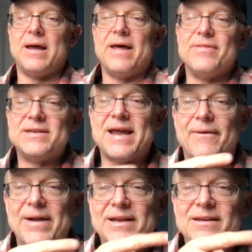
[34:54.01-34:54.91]
And the
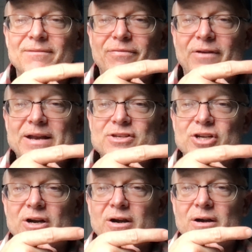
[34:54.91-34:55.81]
direct
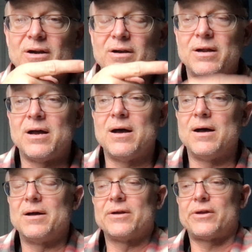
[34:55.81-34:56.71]
infringer
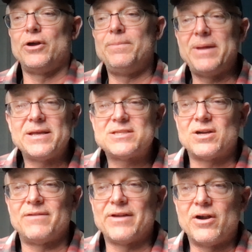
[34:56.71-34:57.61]
could be a
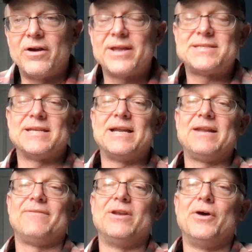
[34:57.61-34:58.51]
starving artist and not
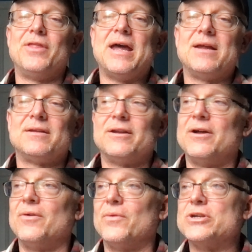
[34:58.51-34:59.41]
even know they,
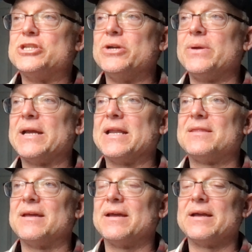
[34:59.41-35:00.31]
were doing
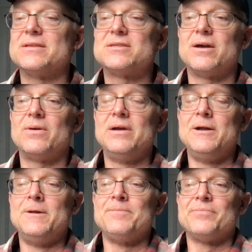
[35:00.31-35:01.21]
anything. And so
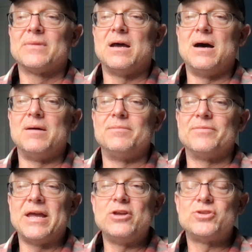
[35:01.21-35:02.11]

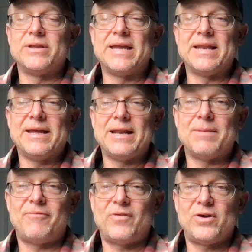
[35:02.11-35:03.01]
they usually get hit
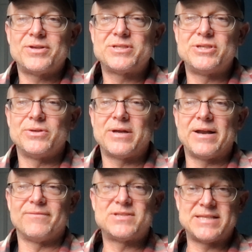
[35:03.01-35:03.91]
first to
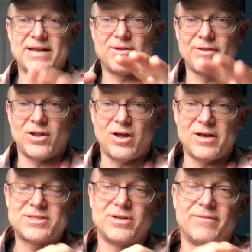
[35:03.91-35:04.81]
kind of settle the
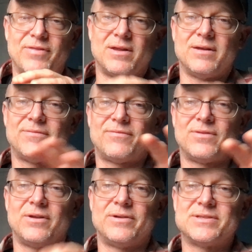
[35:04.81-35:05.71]
lawsuit if
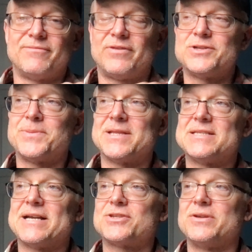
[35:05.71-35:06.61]
there is infringement
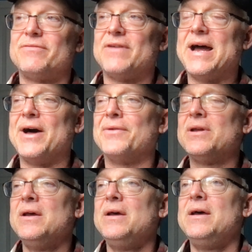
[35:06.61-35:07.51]
that's actually found.
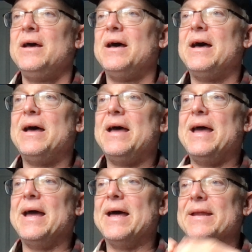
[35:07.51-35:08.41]

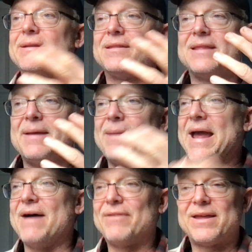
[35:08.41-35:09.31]
And they may
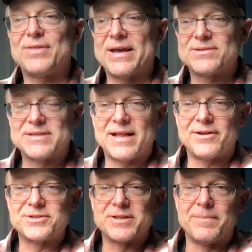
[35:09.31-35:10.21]
have like
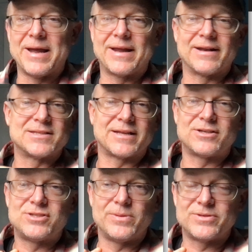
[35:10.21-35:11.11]
$1,000 in the bank, and it's like
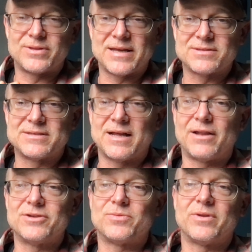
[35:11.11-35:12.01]

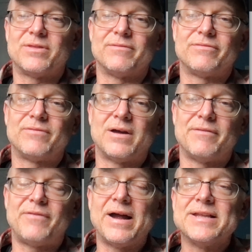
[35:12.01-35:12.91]
$200,000 worth of
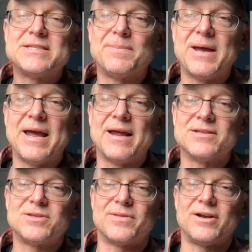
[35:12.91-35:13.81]
fines to pay,
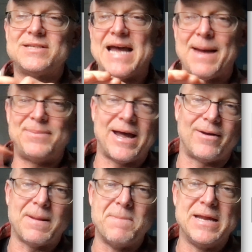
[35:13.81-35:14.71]
and so they're tapped
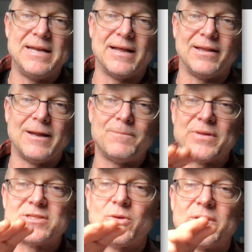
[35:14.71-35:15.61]
out immediately.
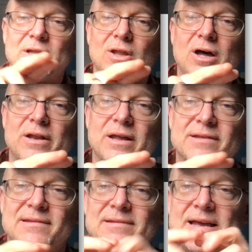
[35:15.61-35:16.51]
And so what the law
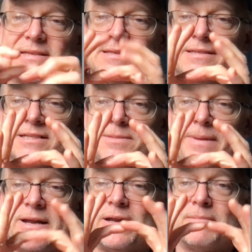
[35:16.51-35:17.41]
does is it has this
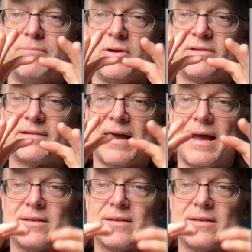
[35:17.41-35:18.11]
expanding bullseye.